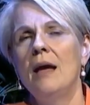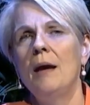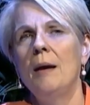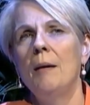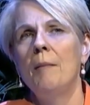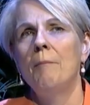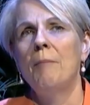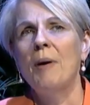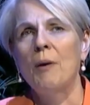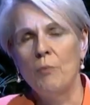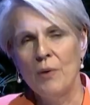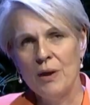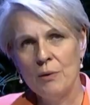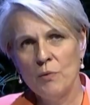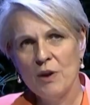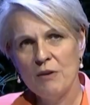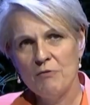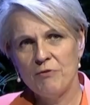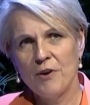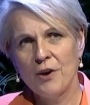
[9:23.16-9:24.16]
But when
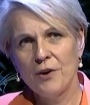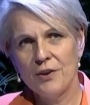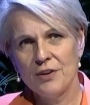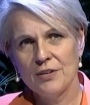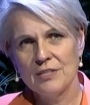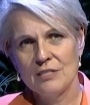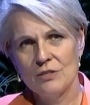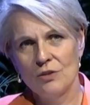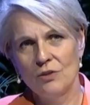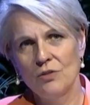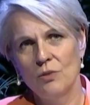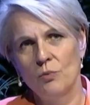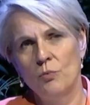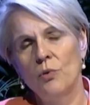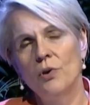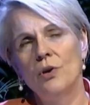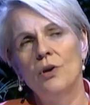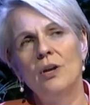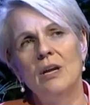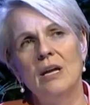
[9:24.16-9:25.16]
we're focused on the
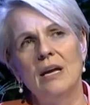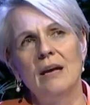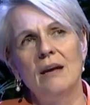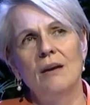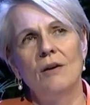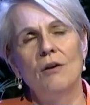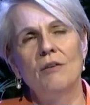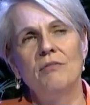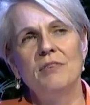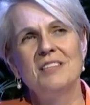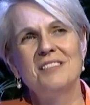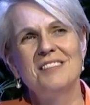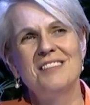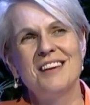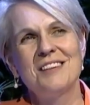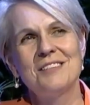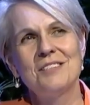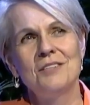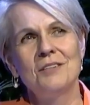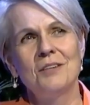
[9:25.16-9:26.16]
wording of
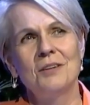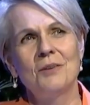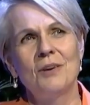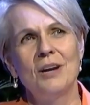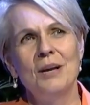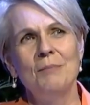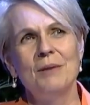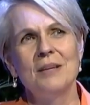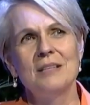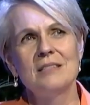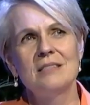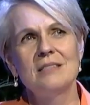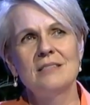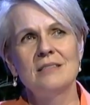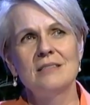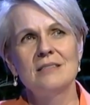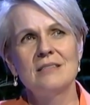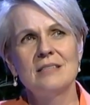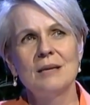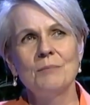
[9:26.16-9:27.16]
international agreements,
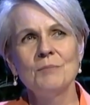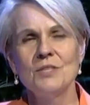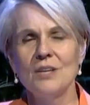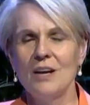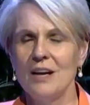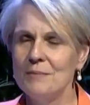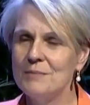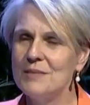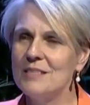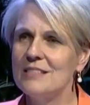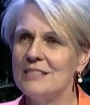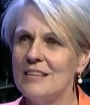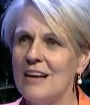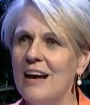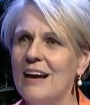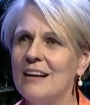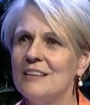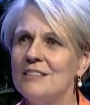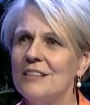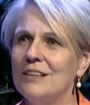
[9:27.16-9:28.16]
sometimes it's
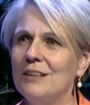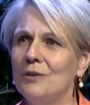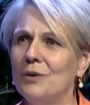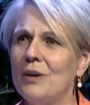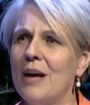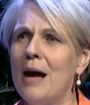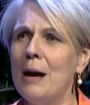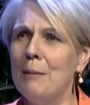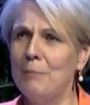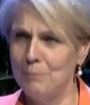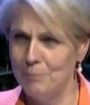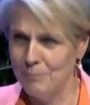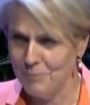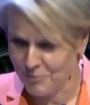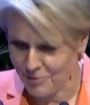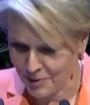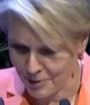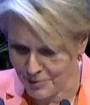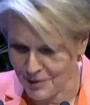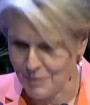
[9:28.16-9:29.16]
hard to look up
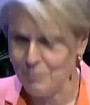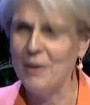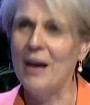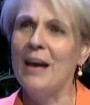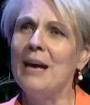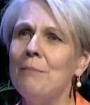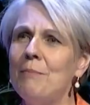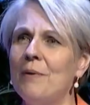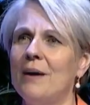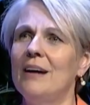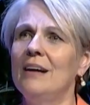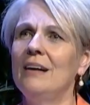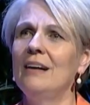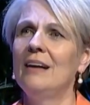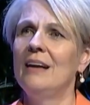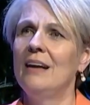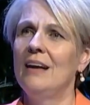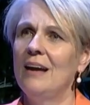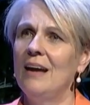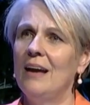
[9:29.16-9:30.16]
from the paper
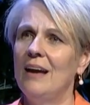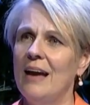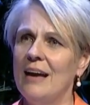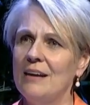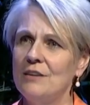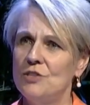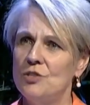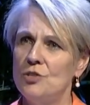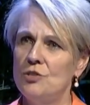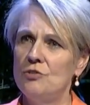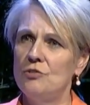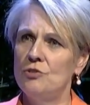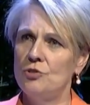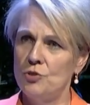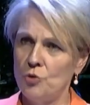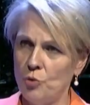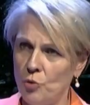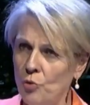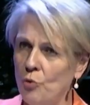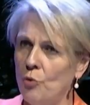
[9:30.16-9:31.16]
and
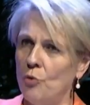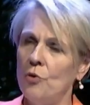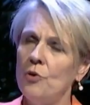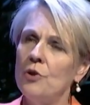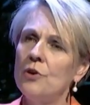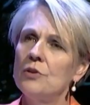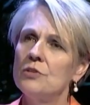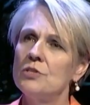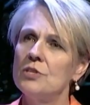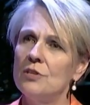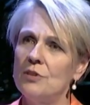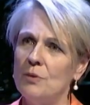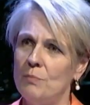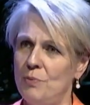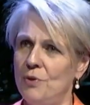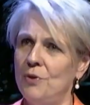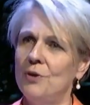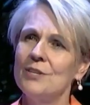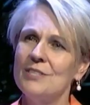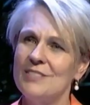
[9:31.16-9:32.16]
talk to the
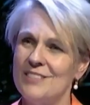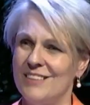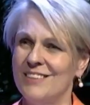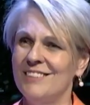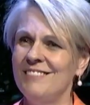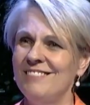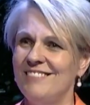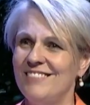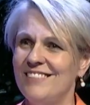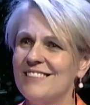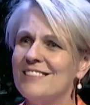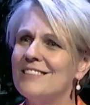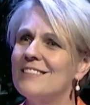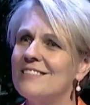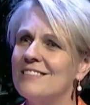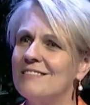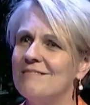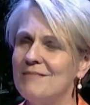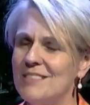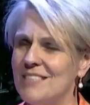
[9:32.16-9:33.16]
person
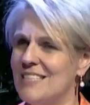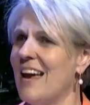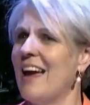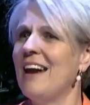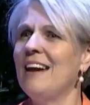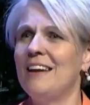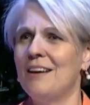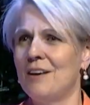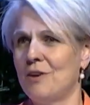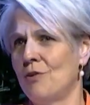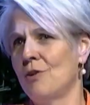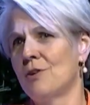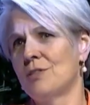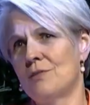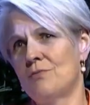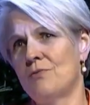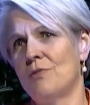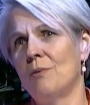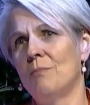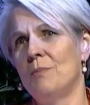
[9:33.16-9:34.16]
that's standing across
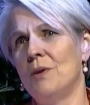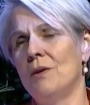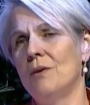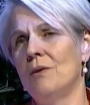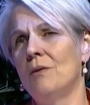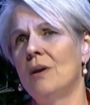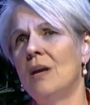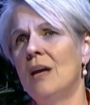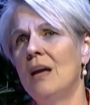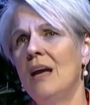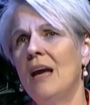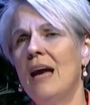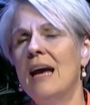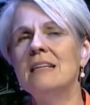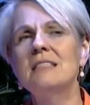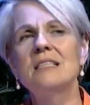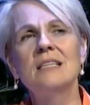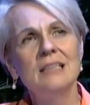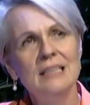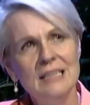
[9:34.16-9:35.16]
from you and
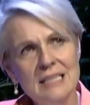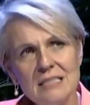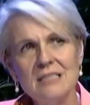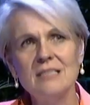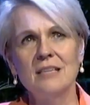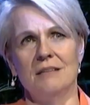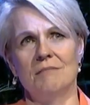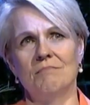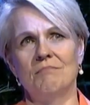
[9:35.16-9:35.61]
to listen